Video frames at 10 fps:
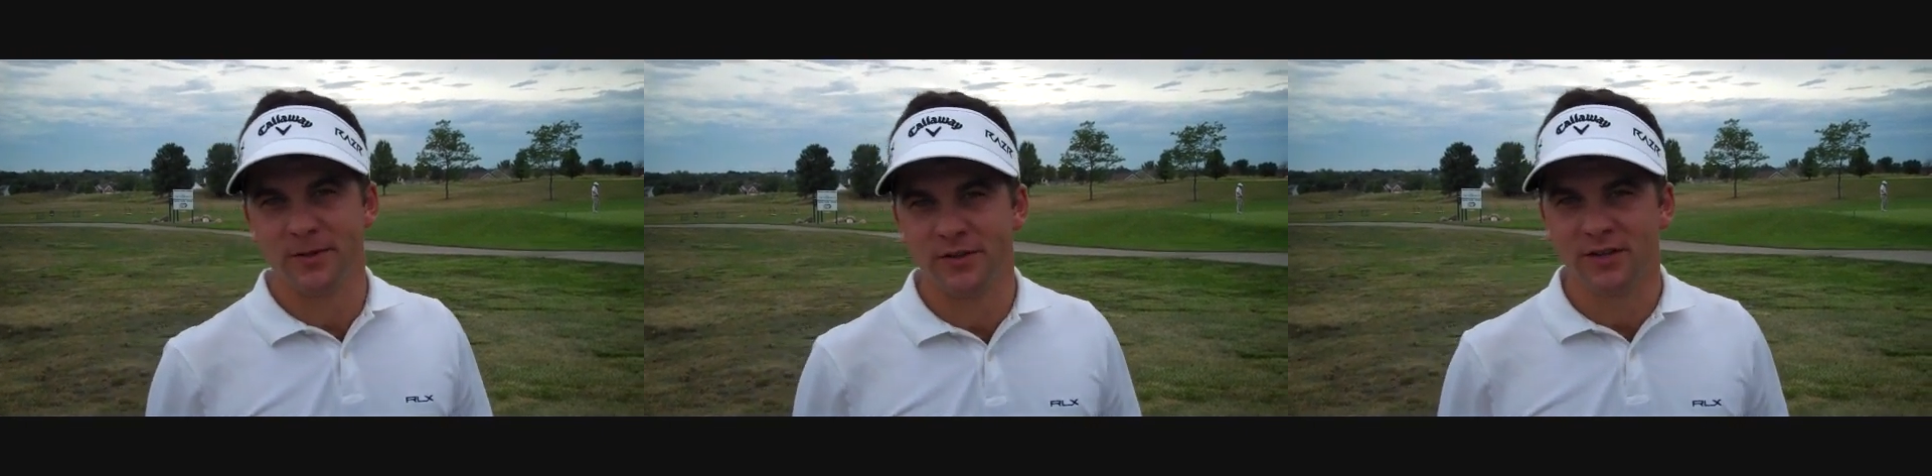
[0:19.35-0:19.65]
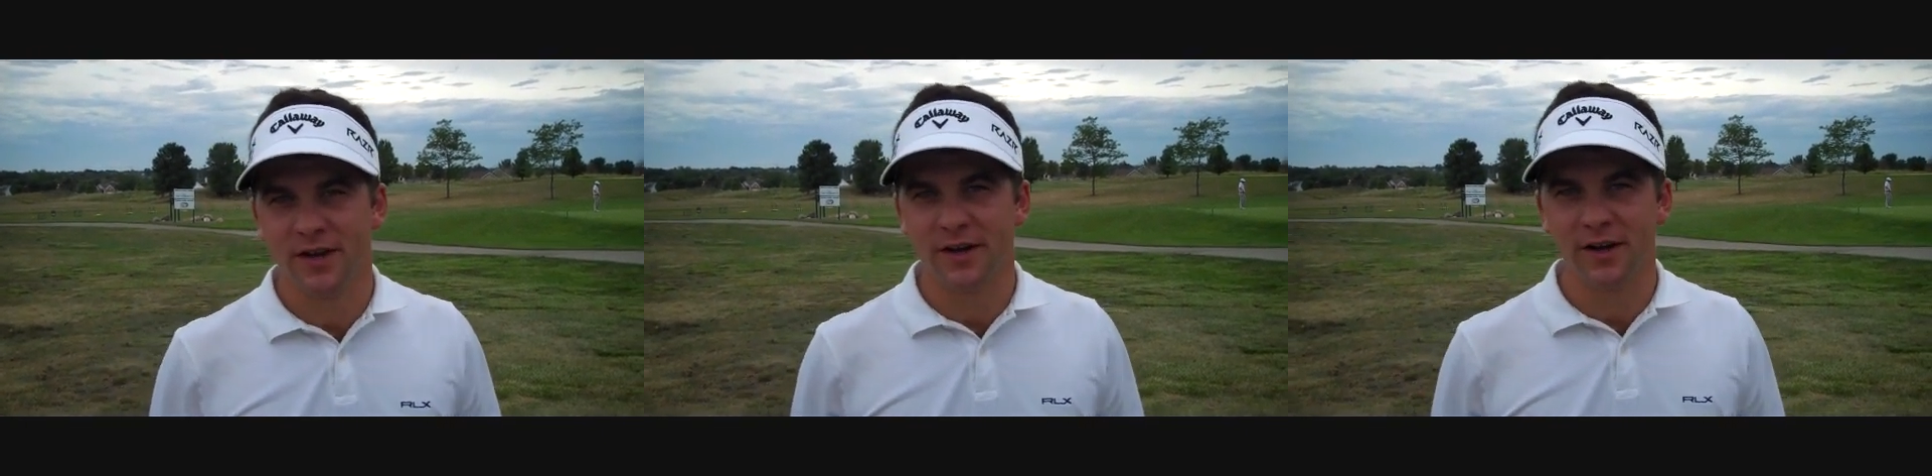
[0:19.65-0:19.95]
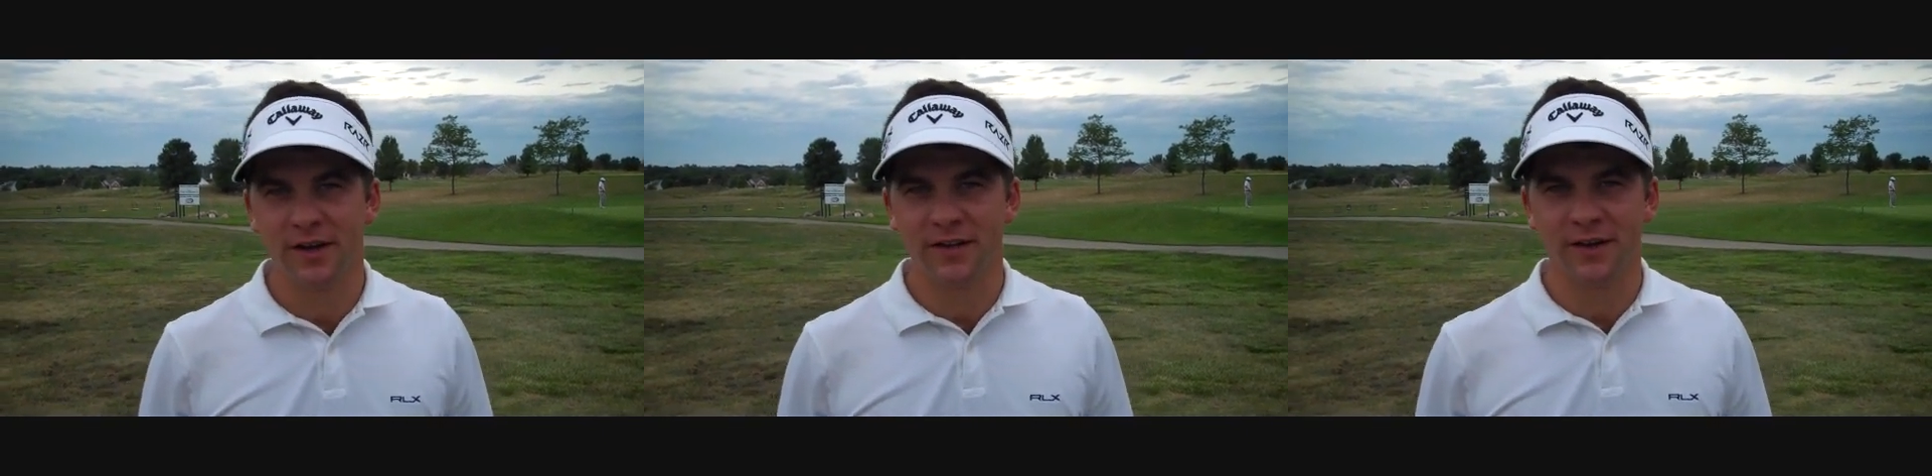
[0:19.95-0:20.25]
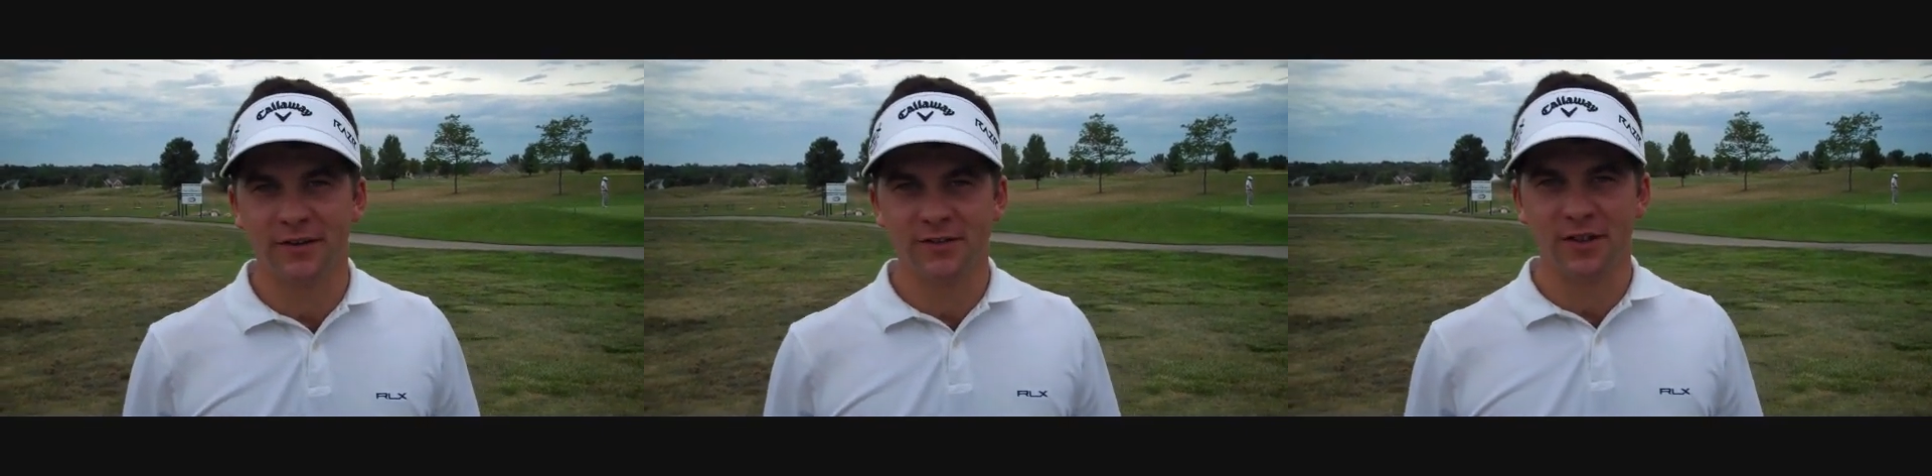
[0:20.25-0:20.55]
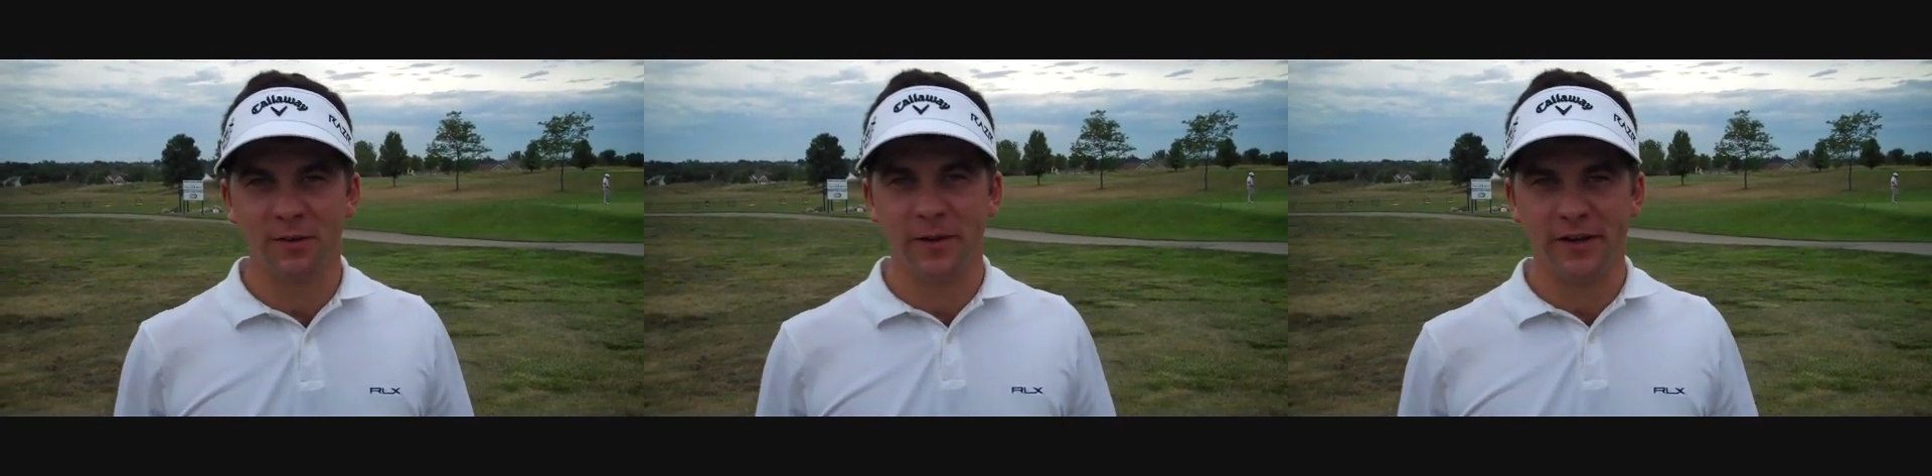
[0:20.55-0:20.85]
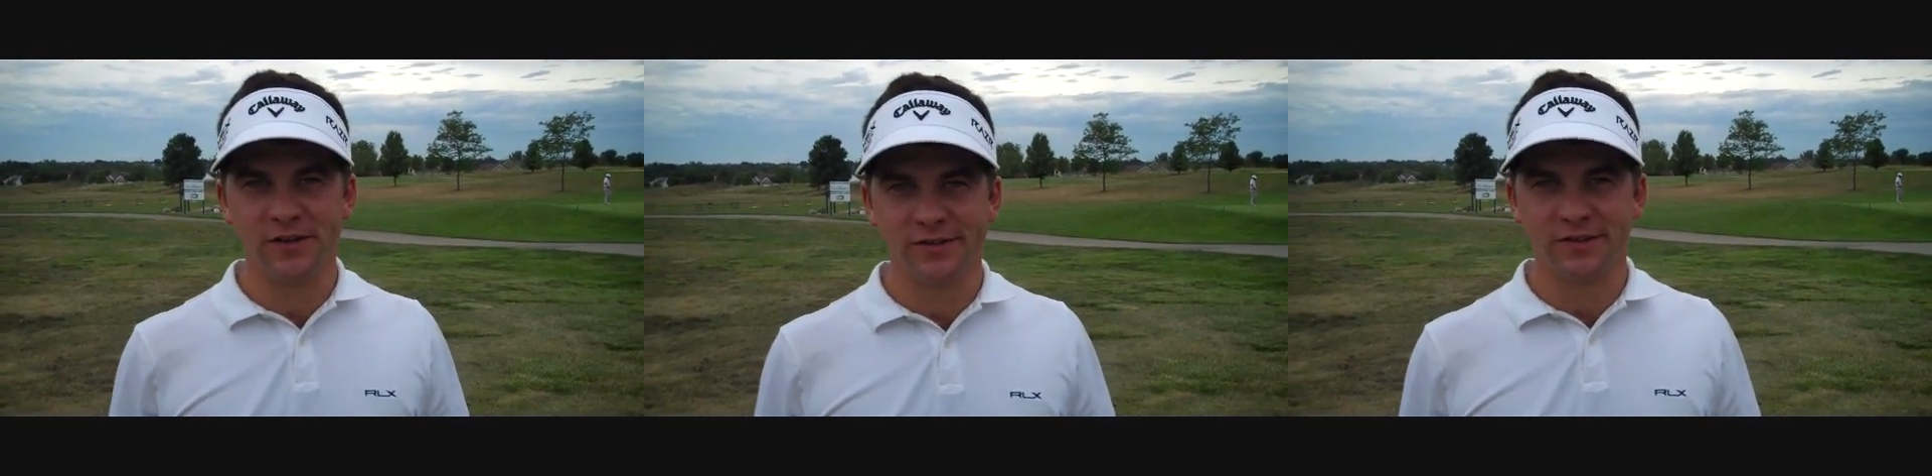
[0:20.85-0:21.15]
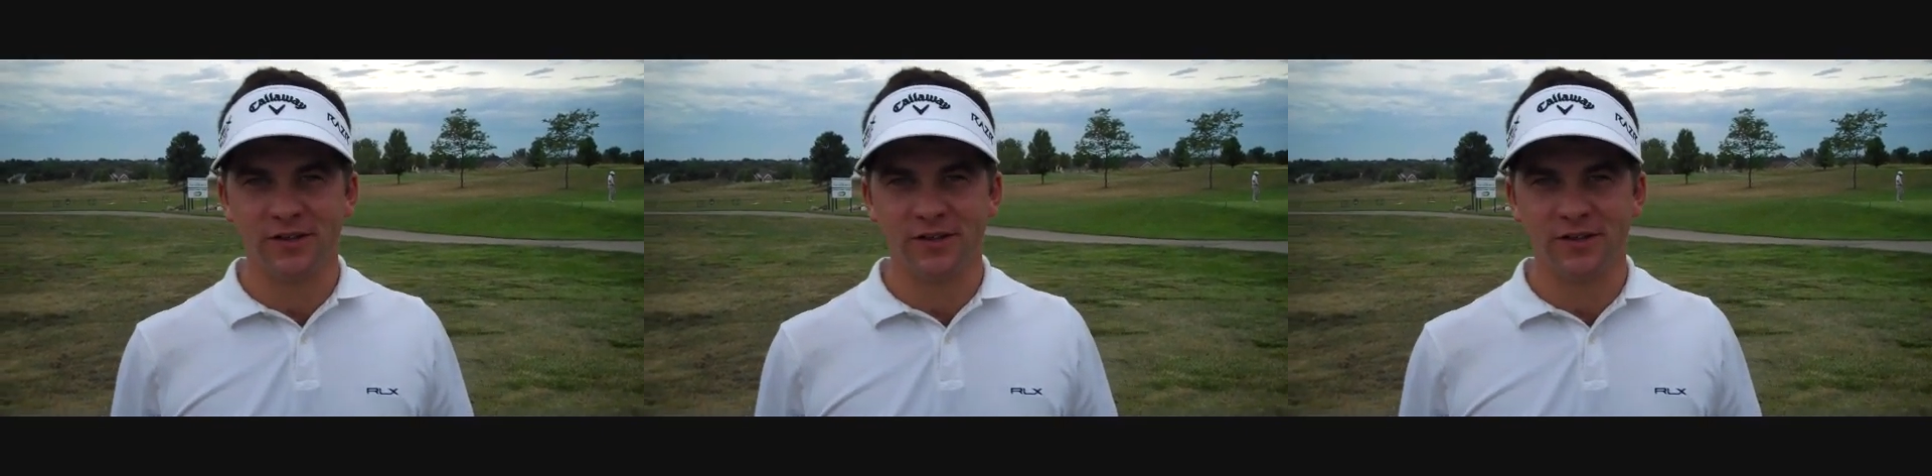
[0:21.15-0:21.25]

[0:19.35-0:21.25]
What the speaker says: but I just kind of hung in there and stayed patient.